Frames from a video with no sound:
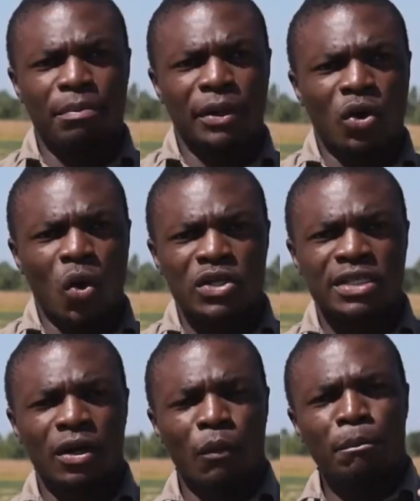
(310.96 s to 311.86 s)

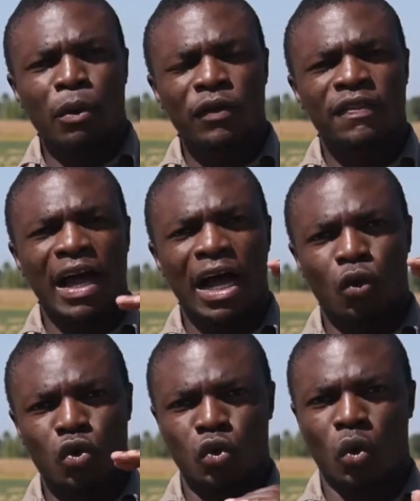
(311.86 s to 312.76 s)
Because both are
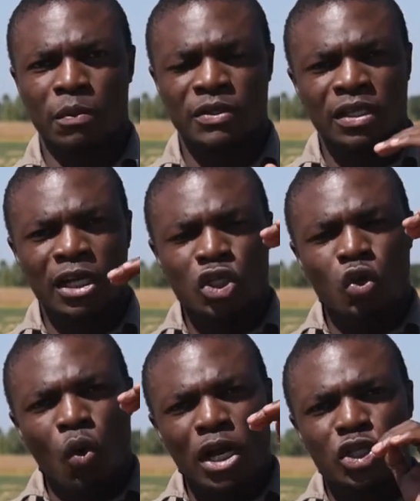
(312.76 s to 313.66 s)
good crops.
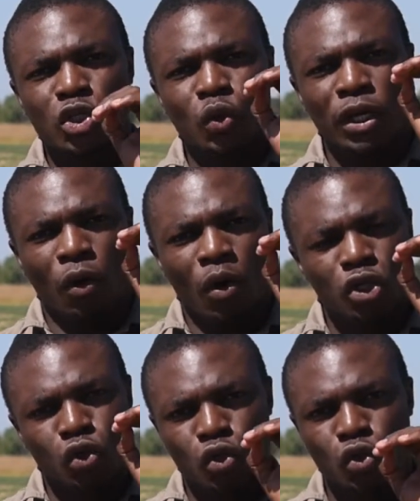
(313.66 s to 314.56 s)
So what do
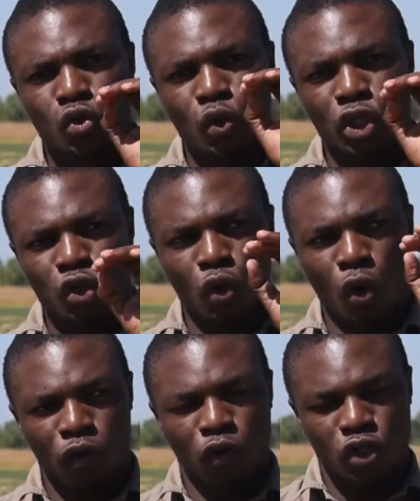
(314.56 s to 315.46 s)
you do to enjoy
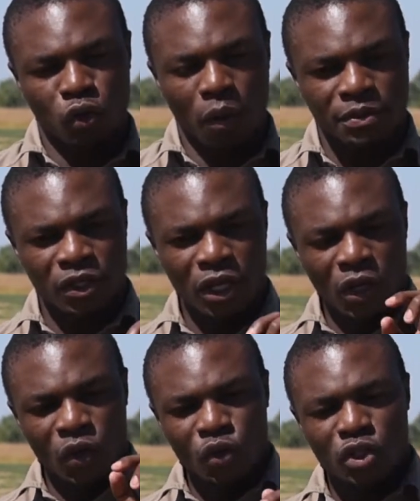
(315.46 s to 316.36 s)
all those crops?
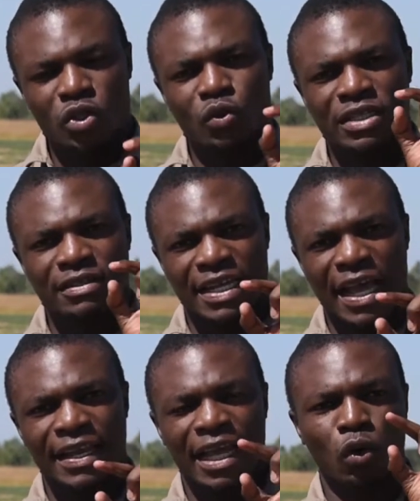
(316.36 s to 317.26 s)
You need to
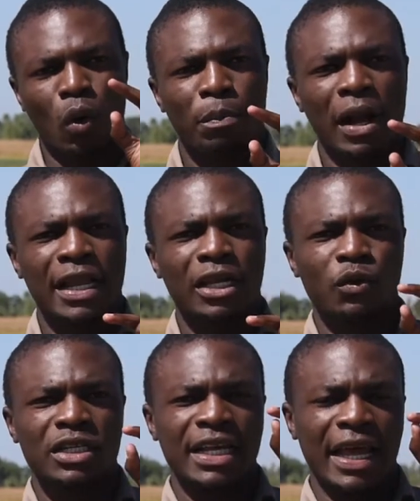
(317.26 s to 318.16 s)
design a crop plan
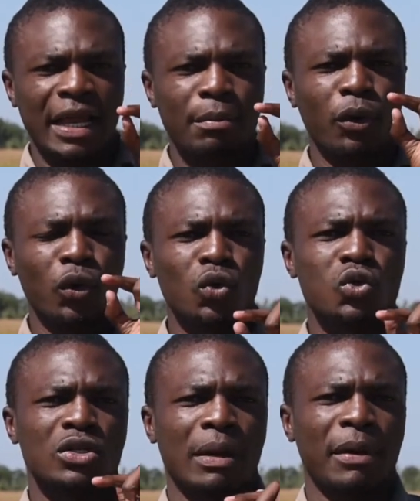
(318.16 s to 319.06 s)
which enable you
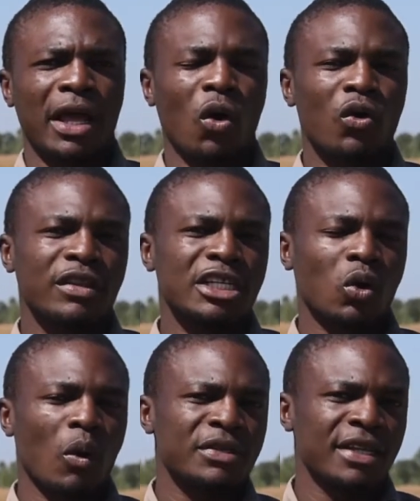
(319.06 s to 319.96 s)
to supply all these
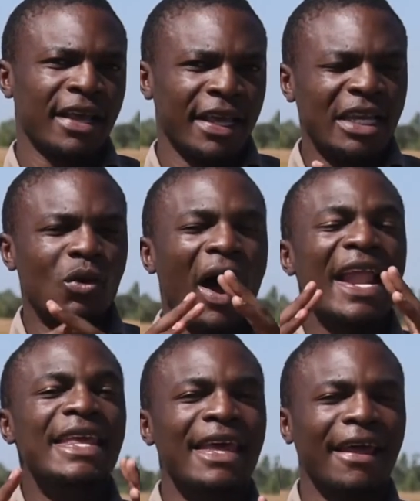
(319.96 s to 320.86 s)
crops in
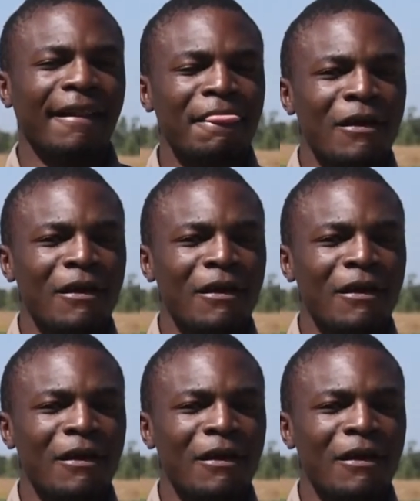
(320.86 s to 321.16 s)
1 year.